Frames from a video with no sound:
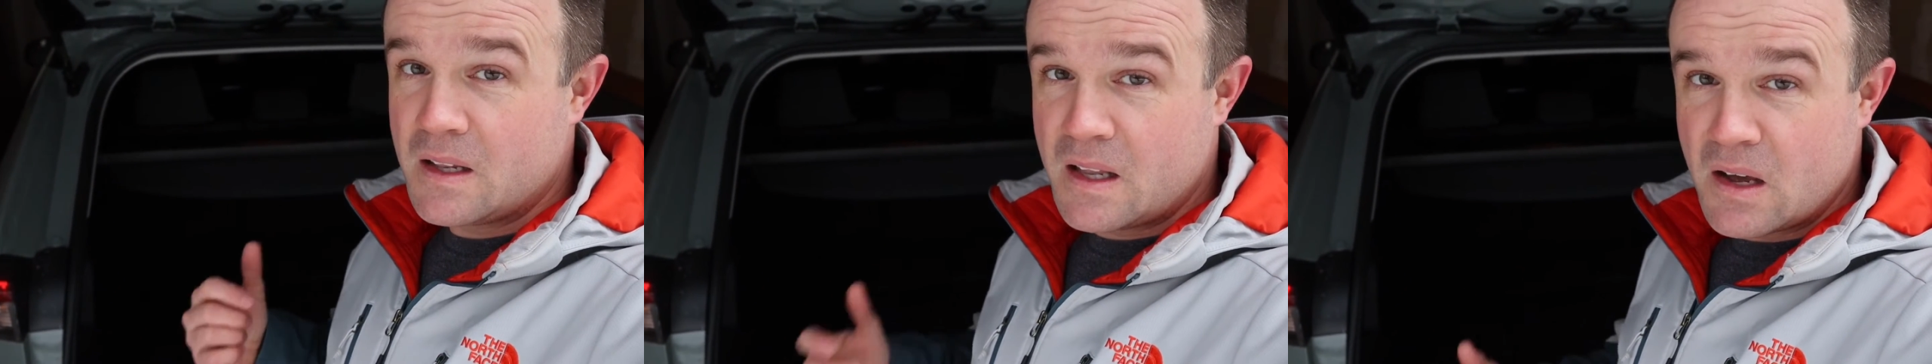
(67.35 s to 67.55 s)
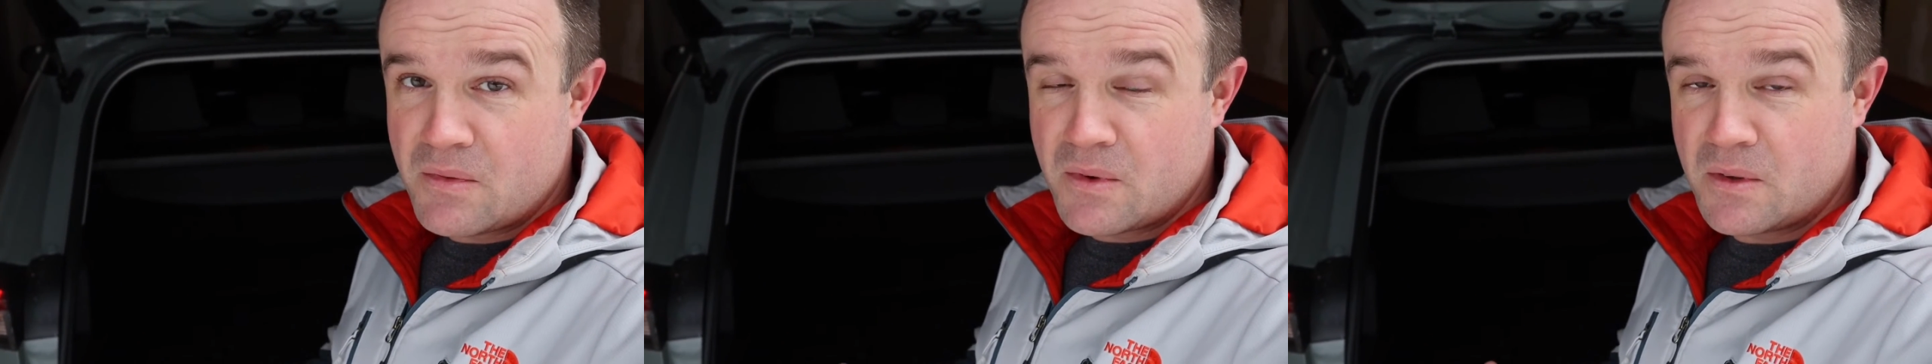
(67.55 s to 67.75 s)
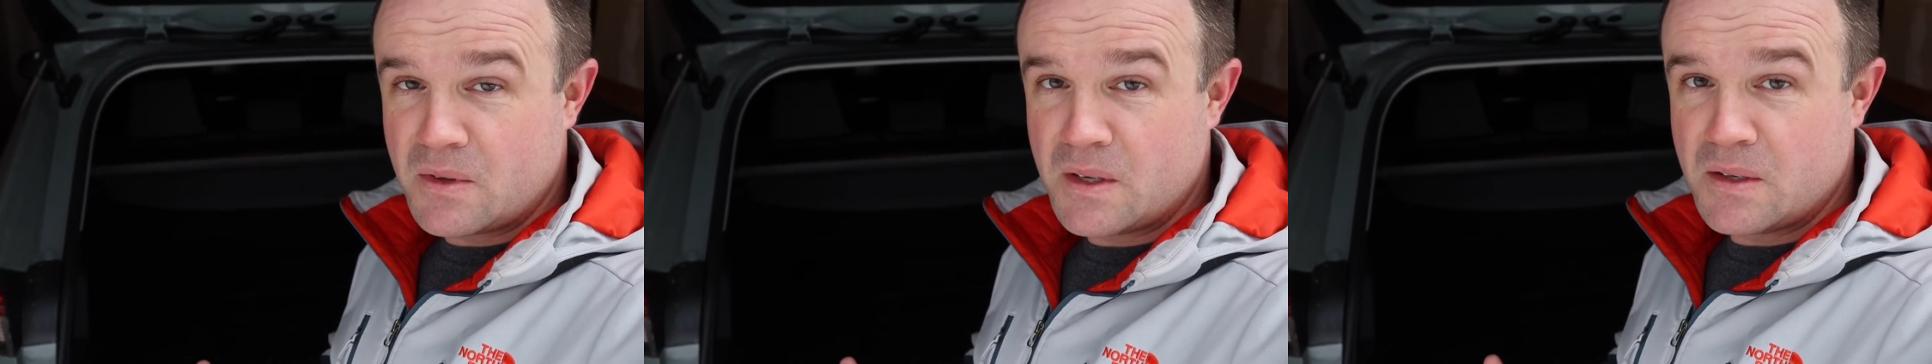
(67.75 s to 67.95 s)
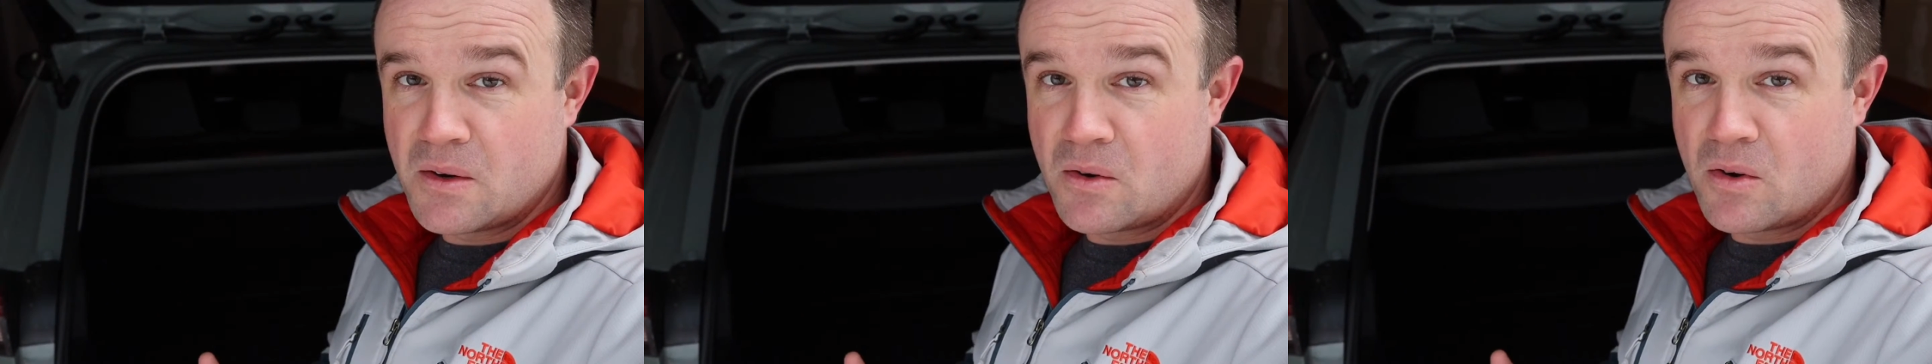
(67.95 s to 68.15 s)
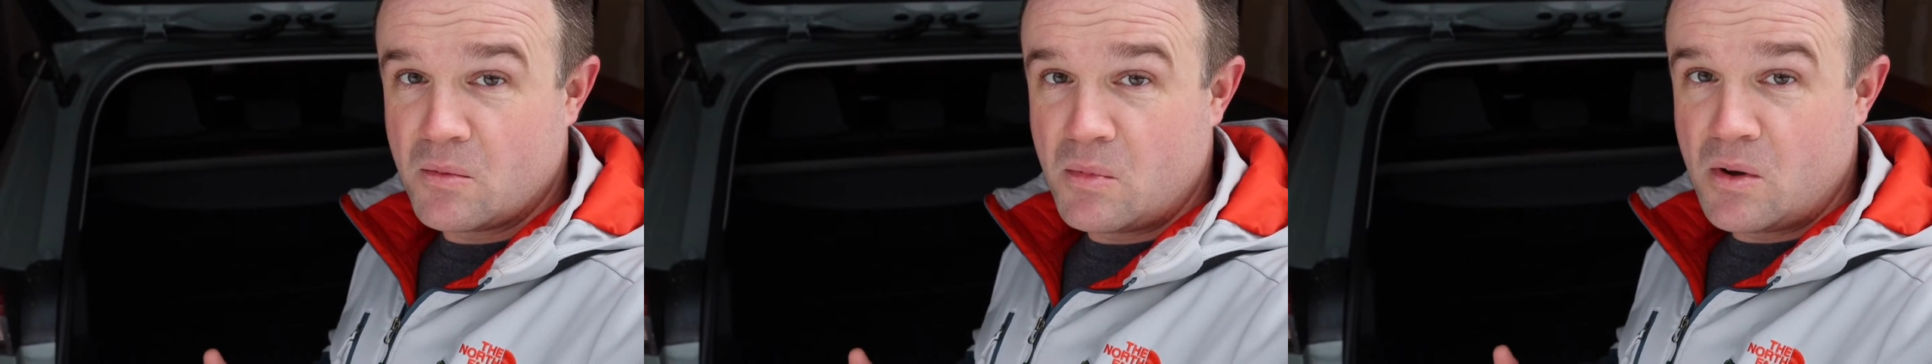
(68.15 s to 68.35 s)
definitely
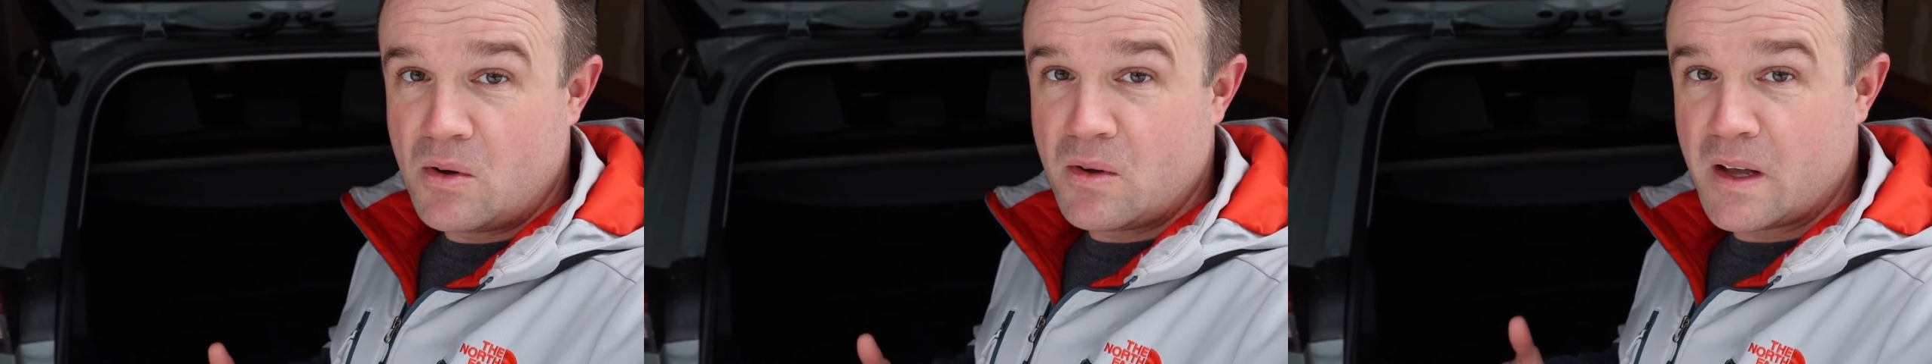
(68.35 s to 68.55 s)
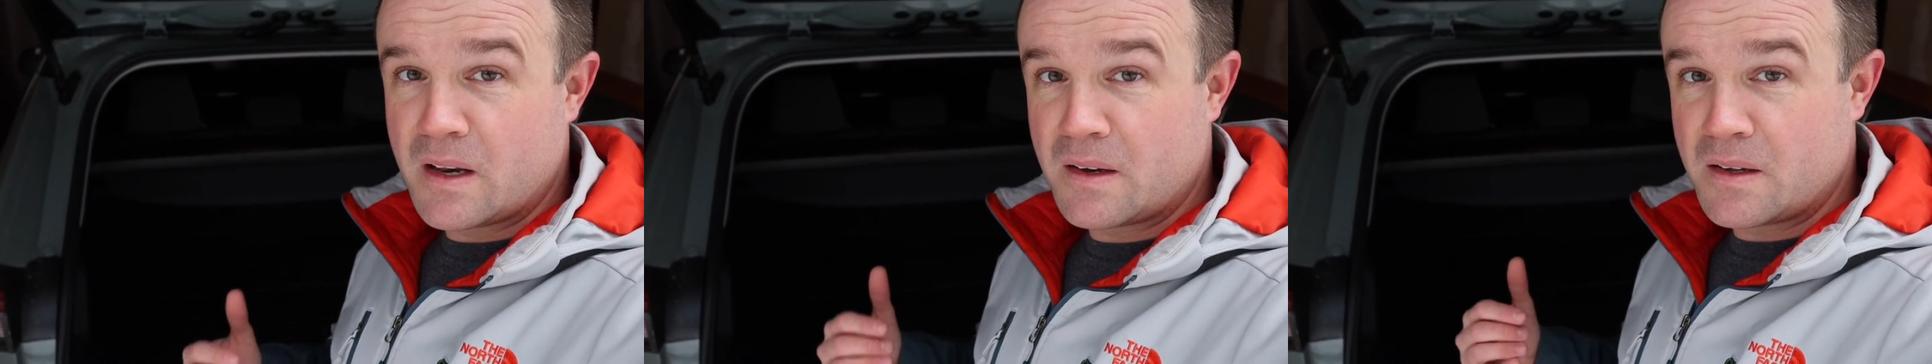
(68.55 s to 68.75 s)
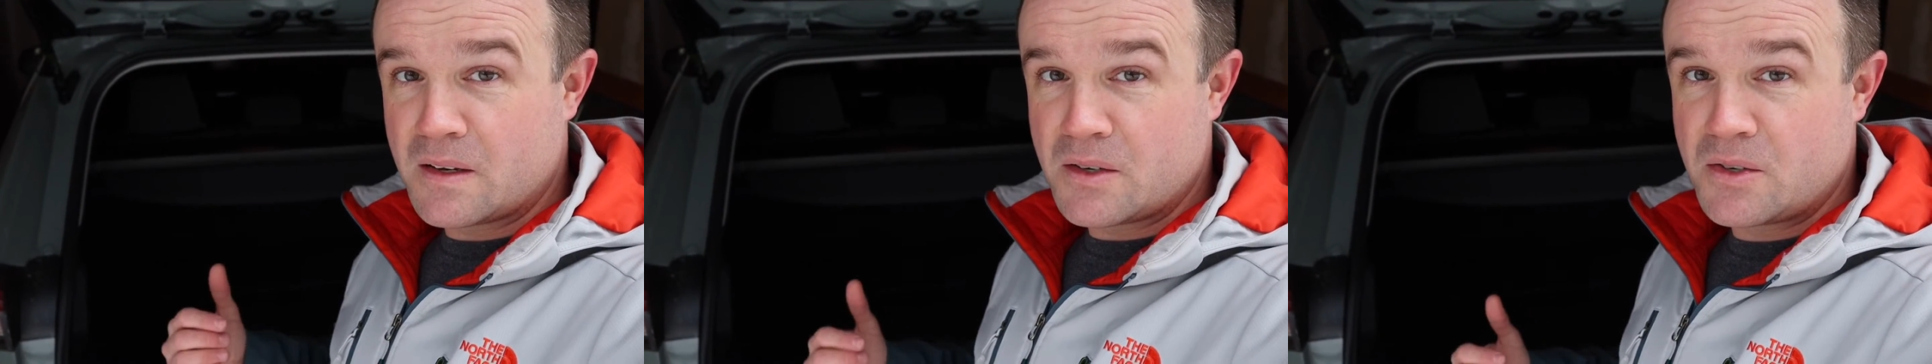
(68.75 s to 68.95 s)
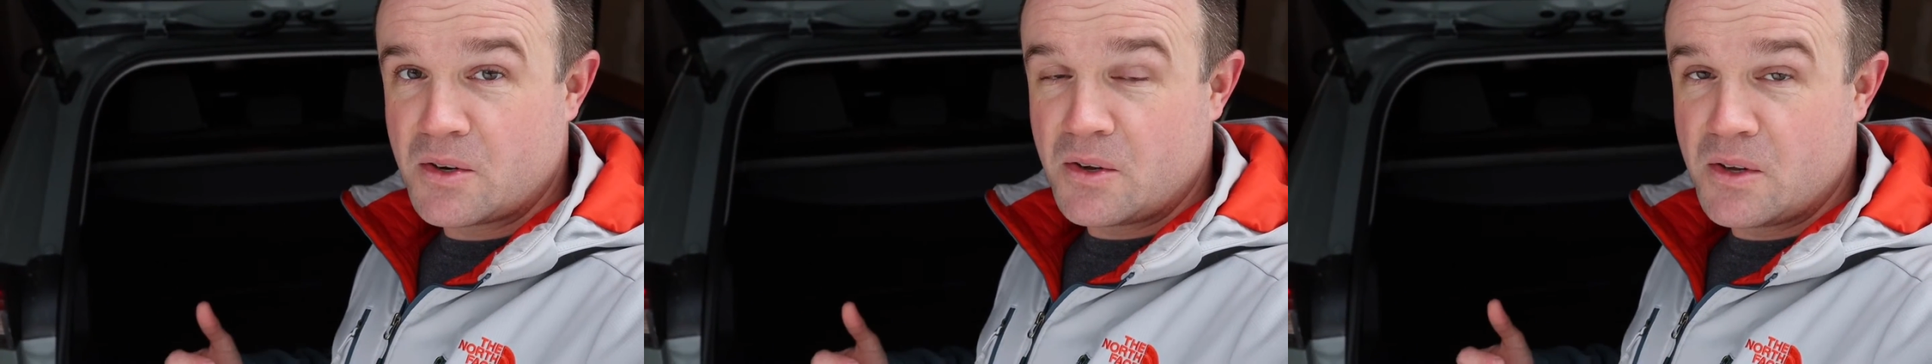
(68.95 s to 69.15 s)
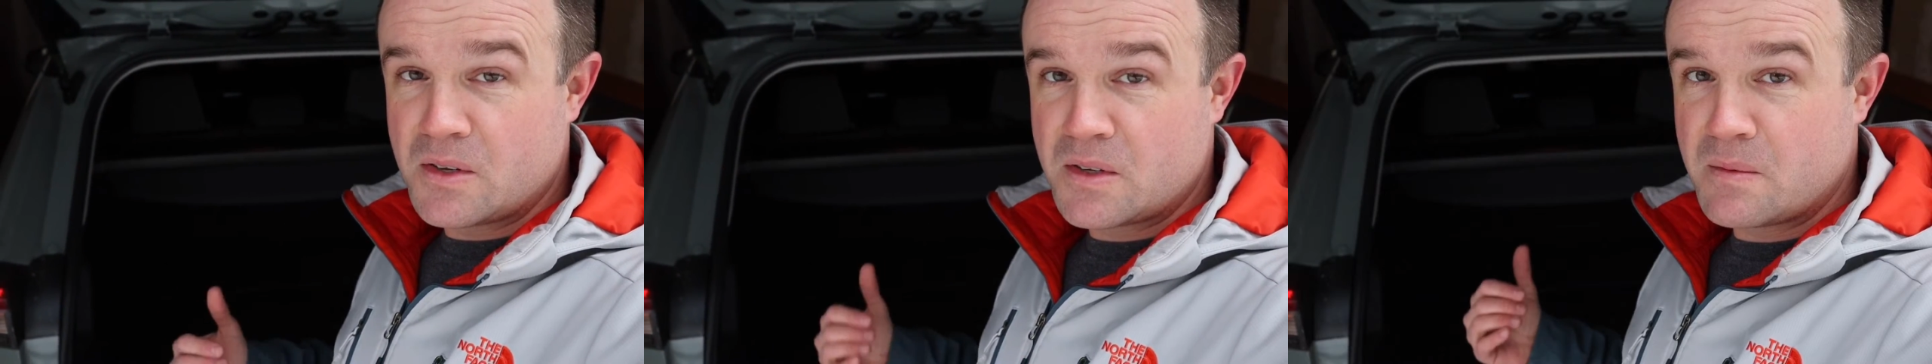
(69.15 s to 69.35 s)
durable, and I'm gonna show you